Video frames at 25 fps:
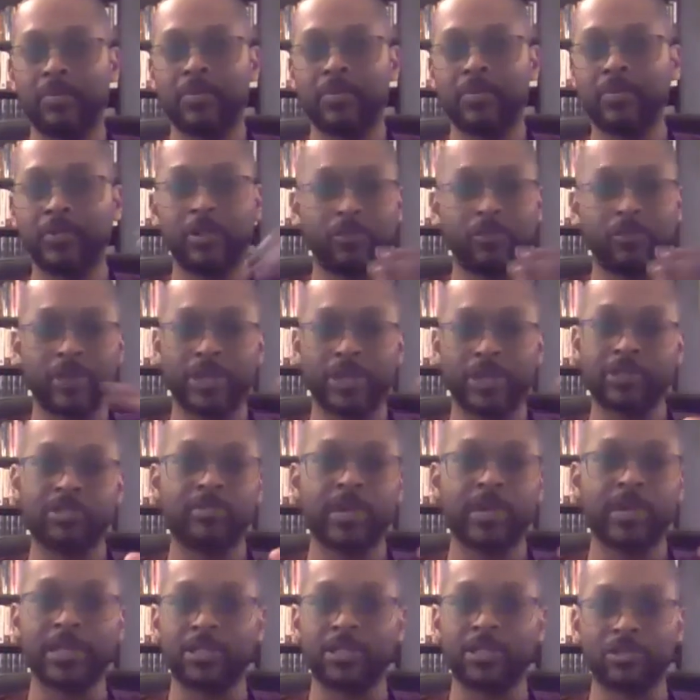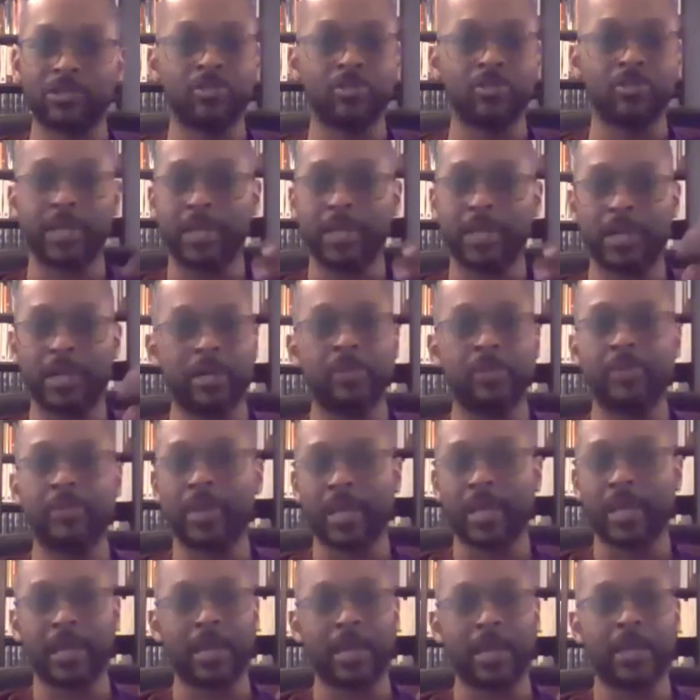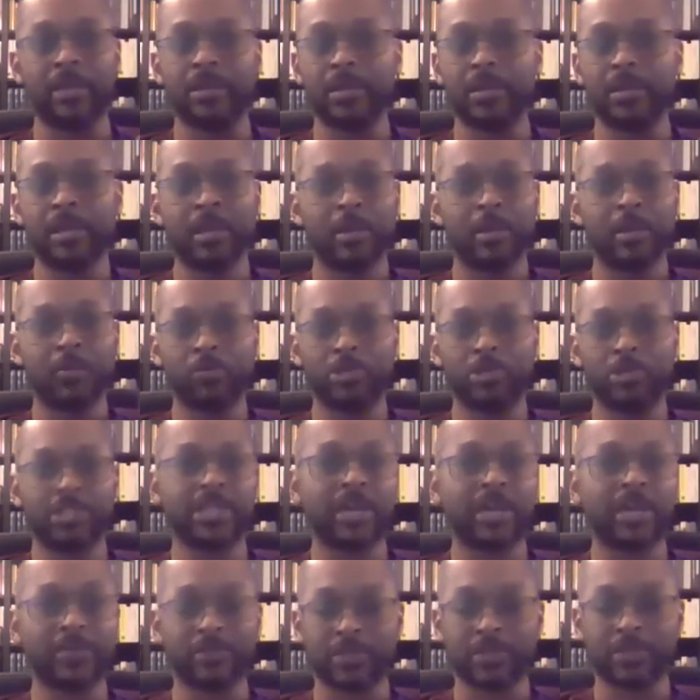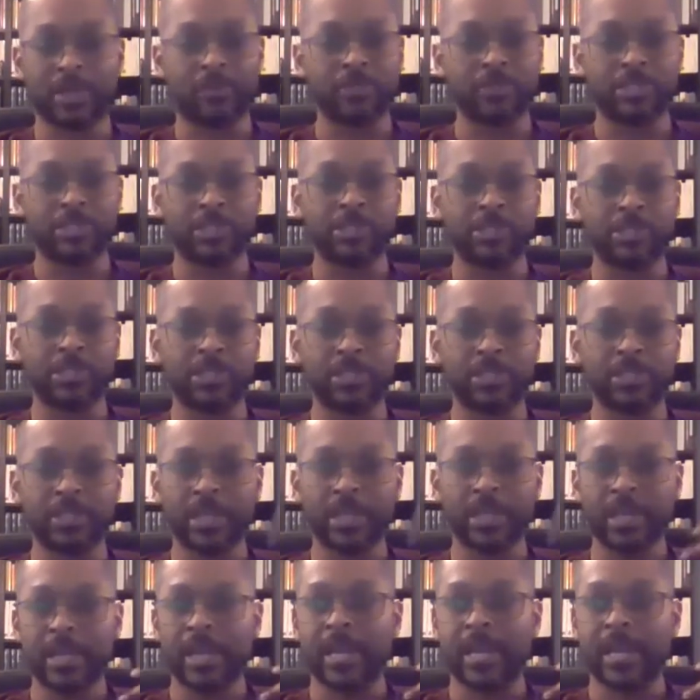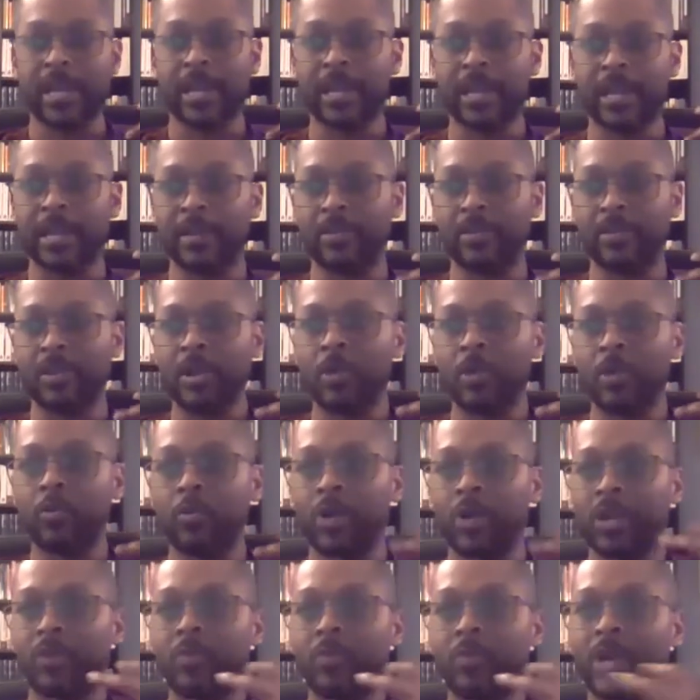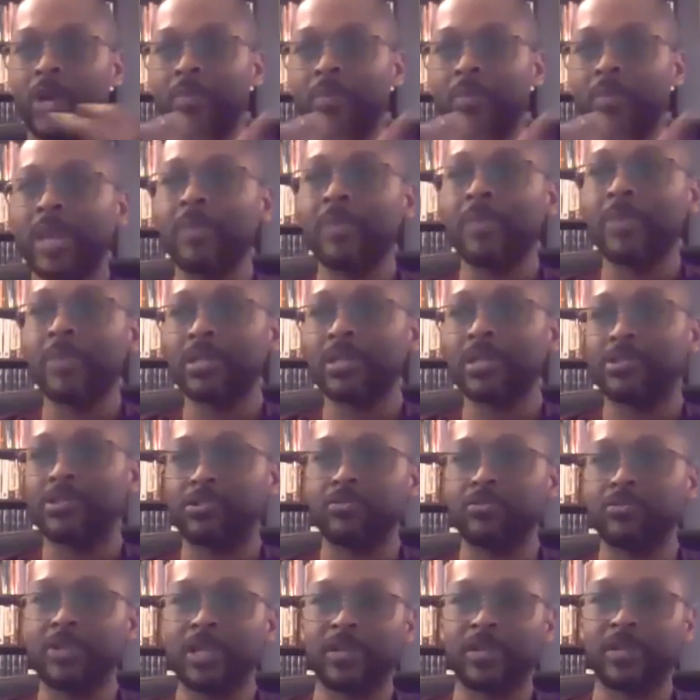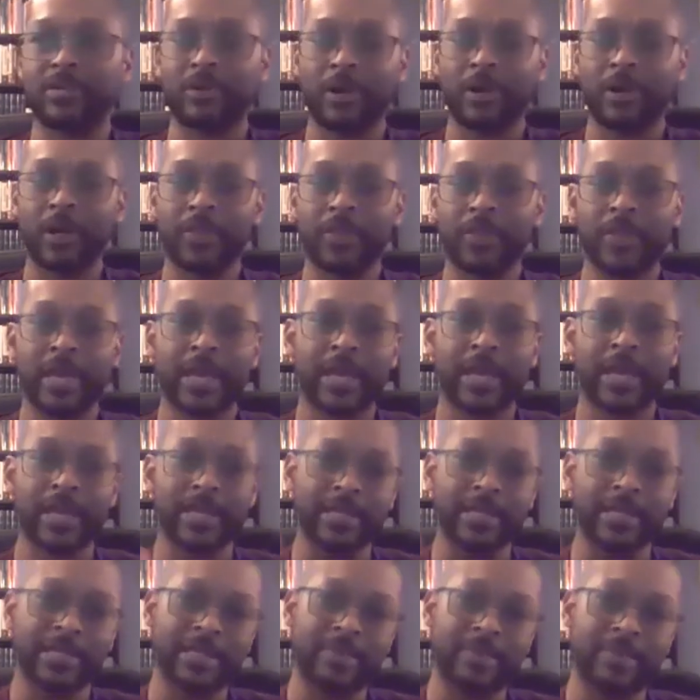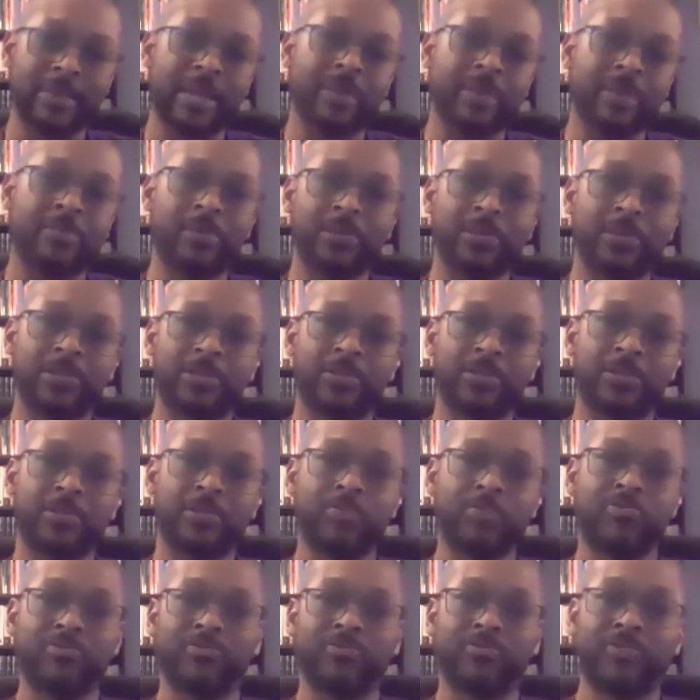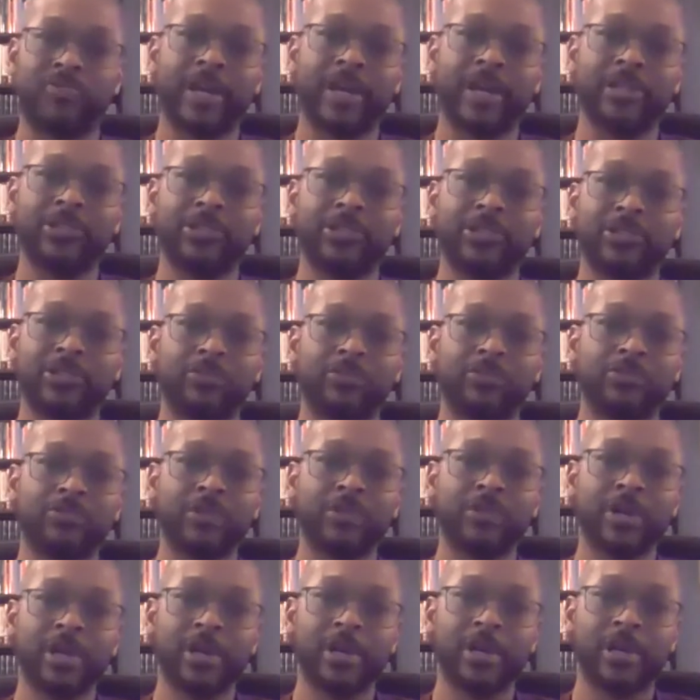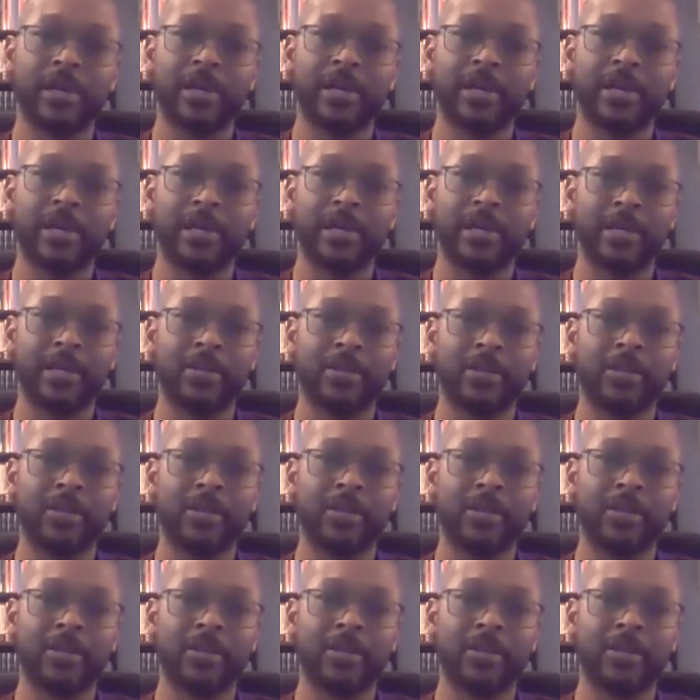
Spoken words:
register by Zoom and come, and we'll just have those conversations. And what I'm aiming to do it on that is I'm aiming to provide you a